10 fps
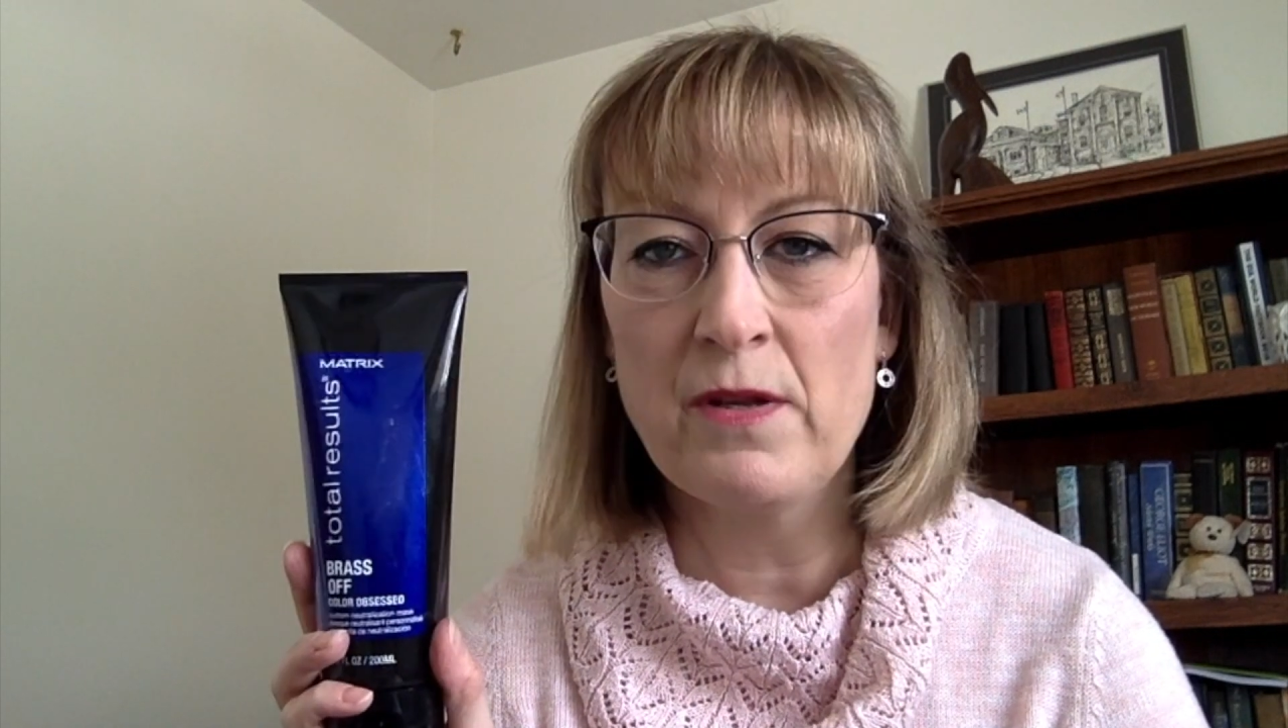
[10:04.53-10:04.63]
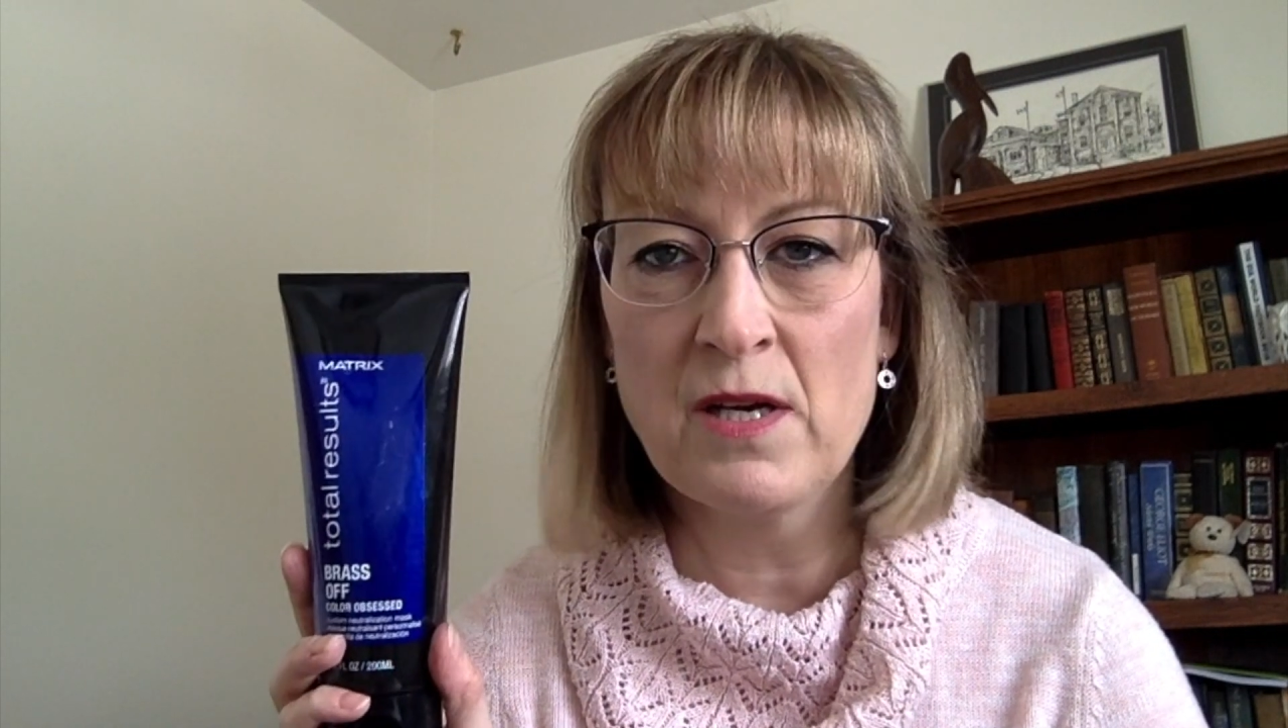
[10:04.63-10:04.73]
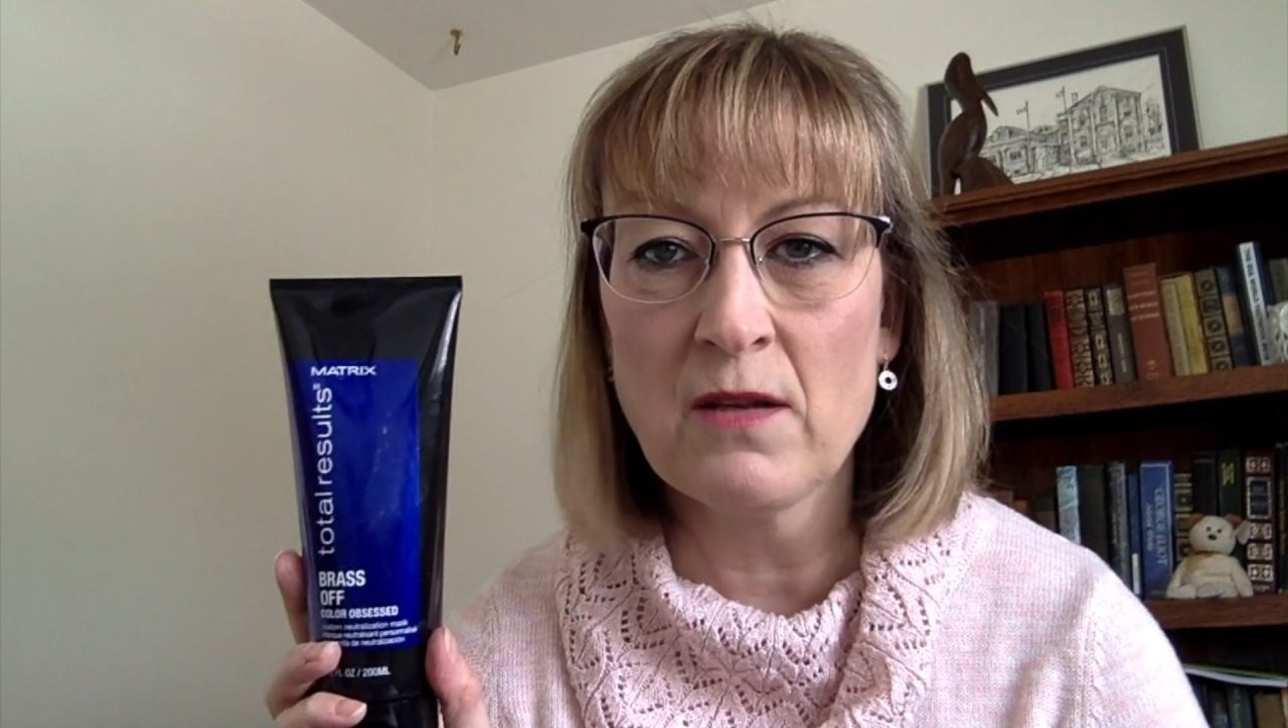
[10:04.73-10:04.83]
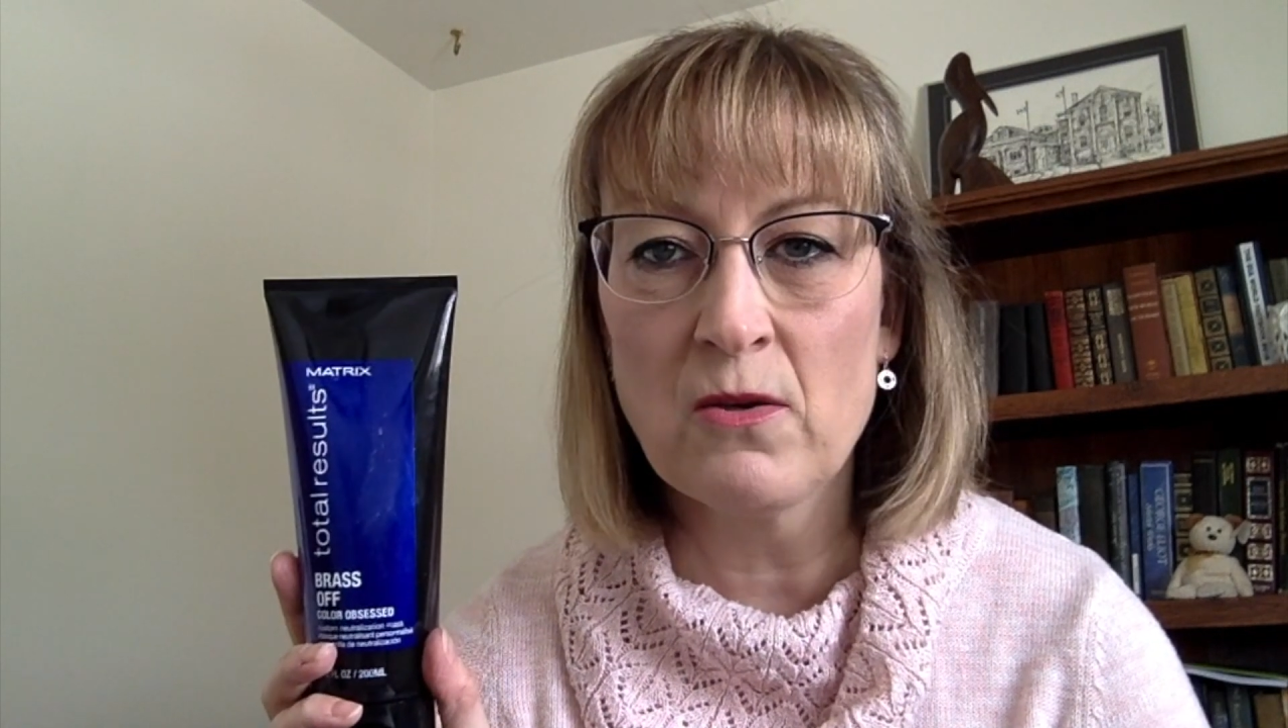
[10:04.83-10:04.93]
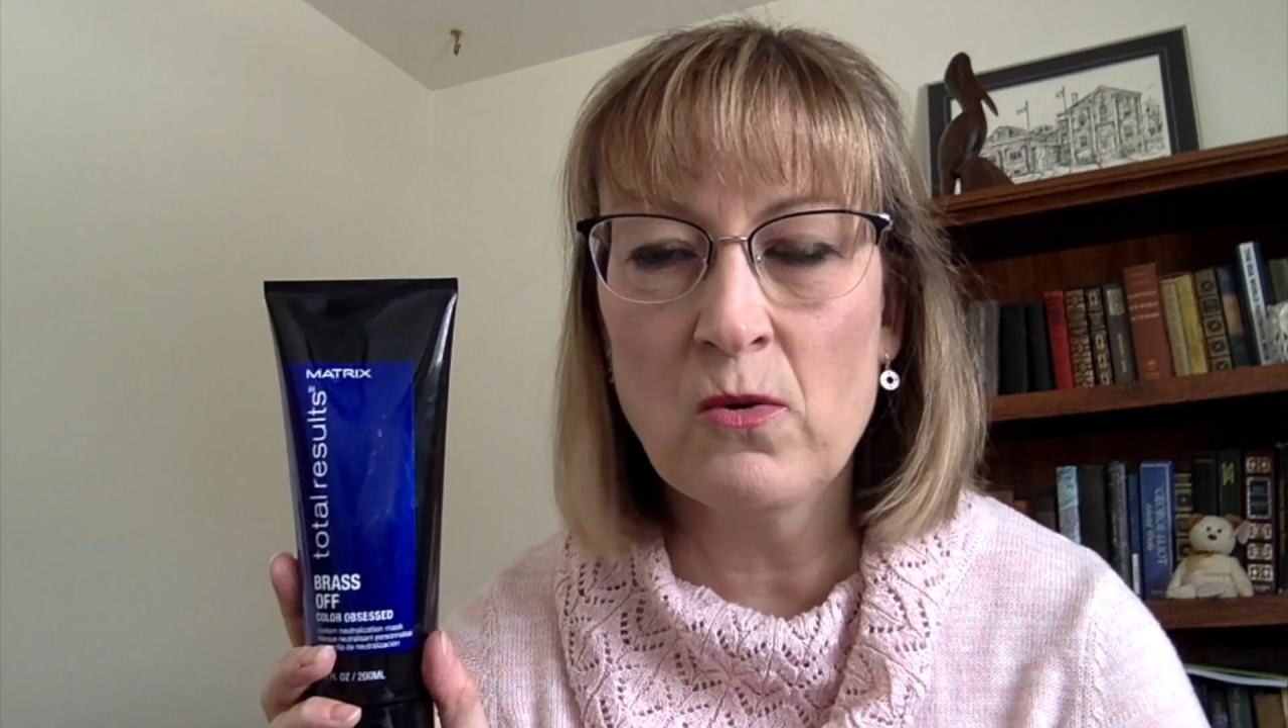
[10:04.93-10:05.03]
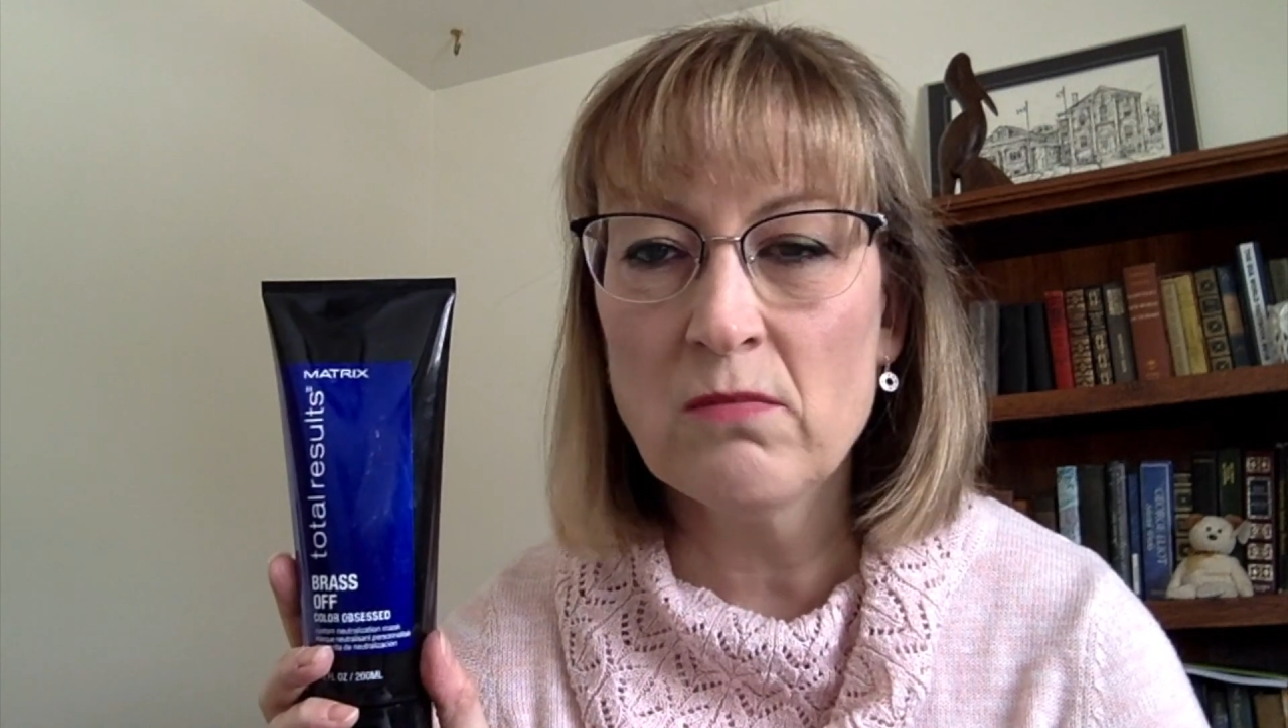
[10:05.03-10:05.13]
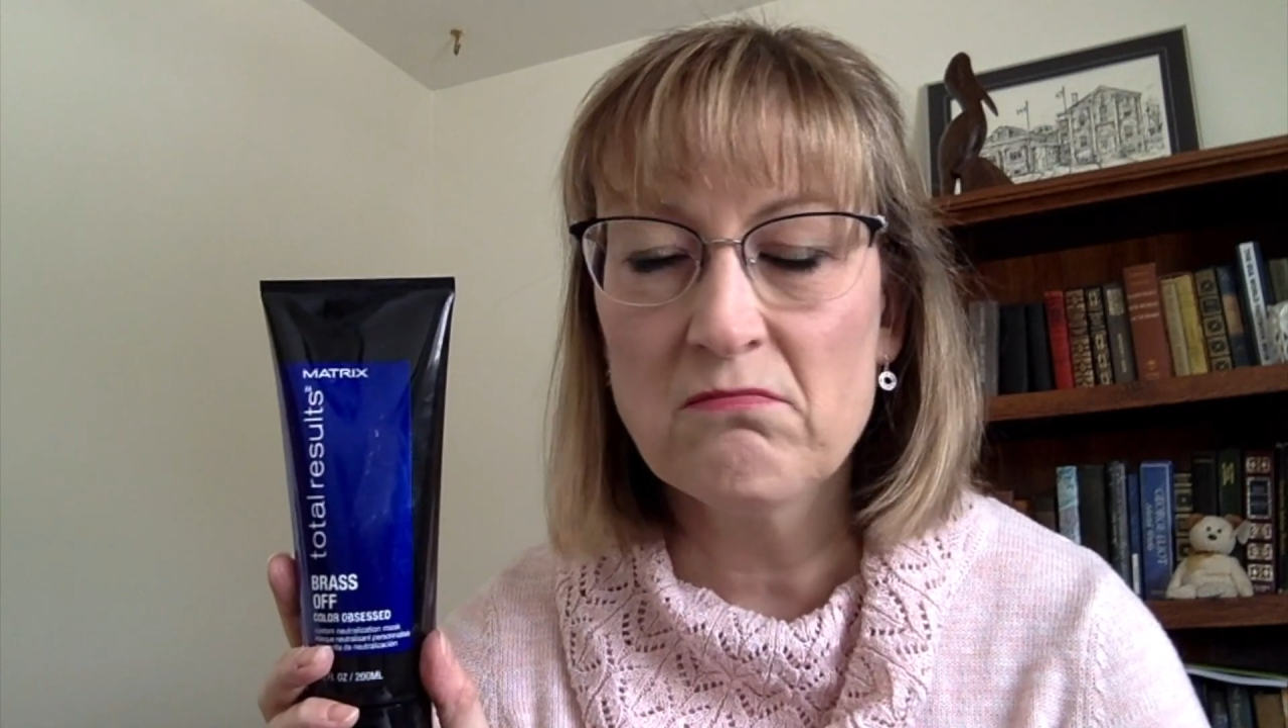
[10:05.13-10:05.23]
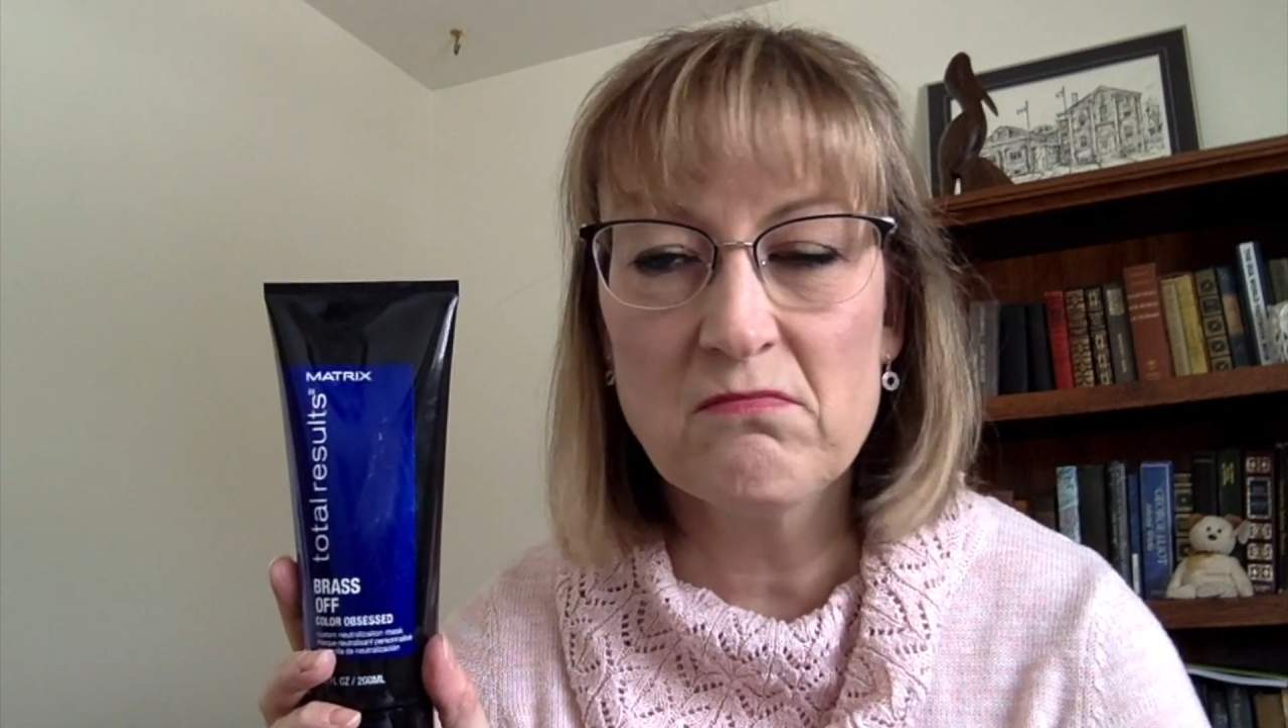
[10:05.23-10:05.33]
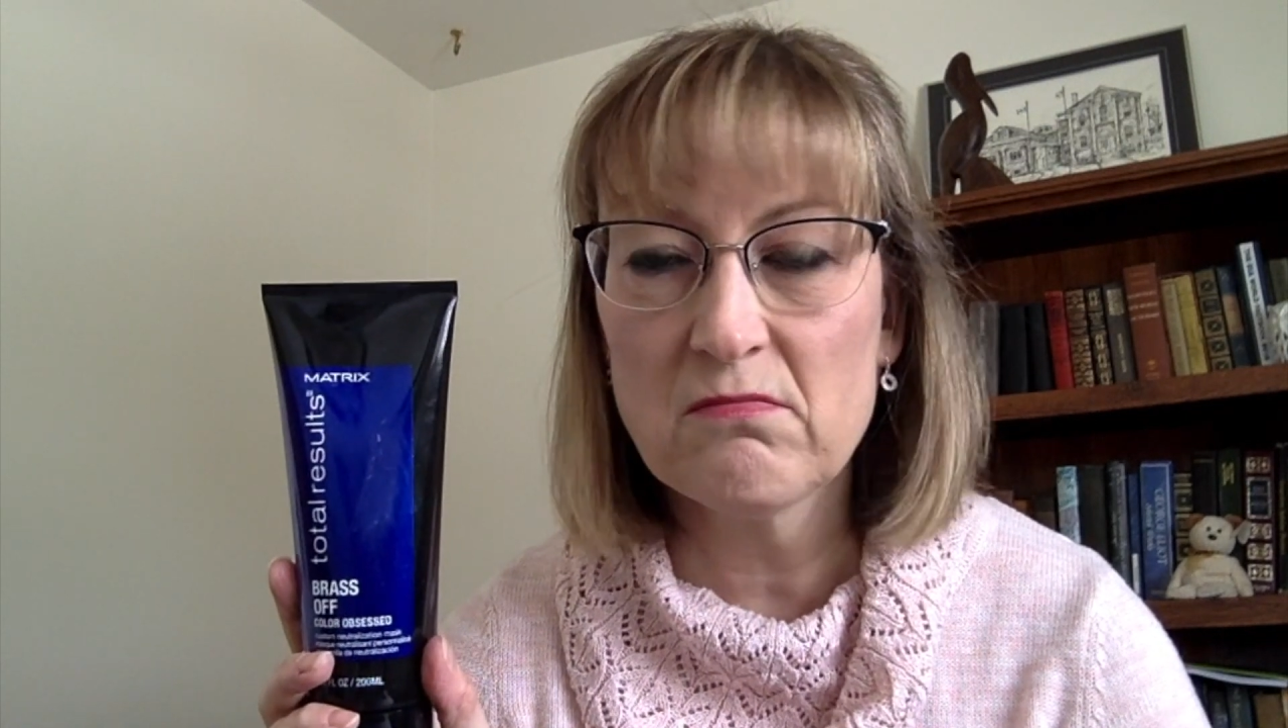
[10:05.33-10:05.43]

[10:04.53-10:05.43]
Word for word: the yellow